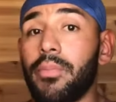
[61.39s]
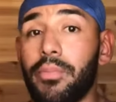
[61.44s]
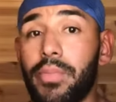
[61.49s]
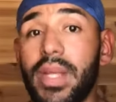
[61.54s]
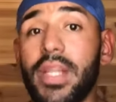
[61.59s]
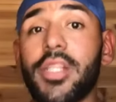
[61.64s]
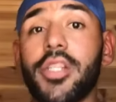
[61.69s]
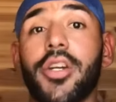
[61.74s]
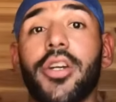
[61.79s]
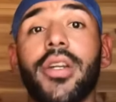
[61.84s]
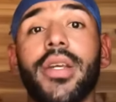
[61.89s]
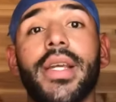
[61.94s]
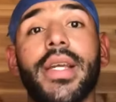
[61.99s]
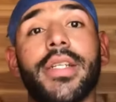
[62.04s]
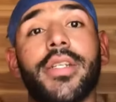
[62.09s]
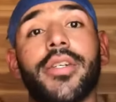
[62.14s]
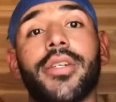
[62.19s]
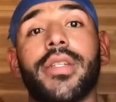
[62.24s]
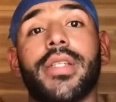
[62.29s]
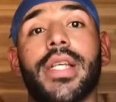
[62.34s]
Be sure to
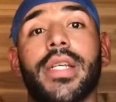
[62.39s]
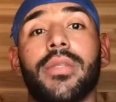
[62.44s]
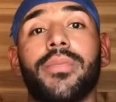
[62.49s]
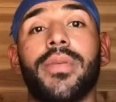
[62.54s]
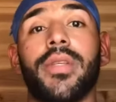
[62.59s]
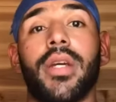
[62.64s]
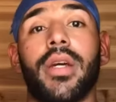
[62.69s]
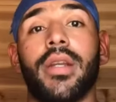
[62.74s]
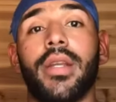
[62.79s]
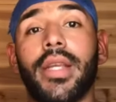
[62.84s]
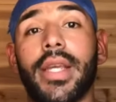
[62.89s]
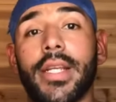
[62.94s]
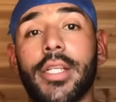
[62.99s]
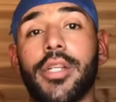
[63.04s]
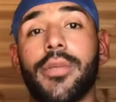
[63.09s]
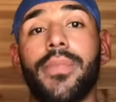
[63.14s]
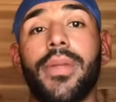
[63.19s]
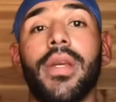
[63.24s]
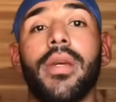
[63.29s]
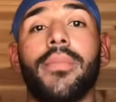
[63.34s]
get your assessment done,
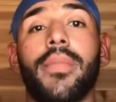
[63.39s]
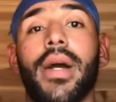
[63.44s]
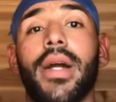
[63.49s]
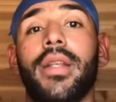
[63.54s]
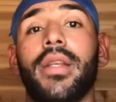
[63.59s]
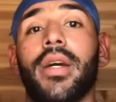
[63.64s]
get your BMI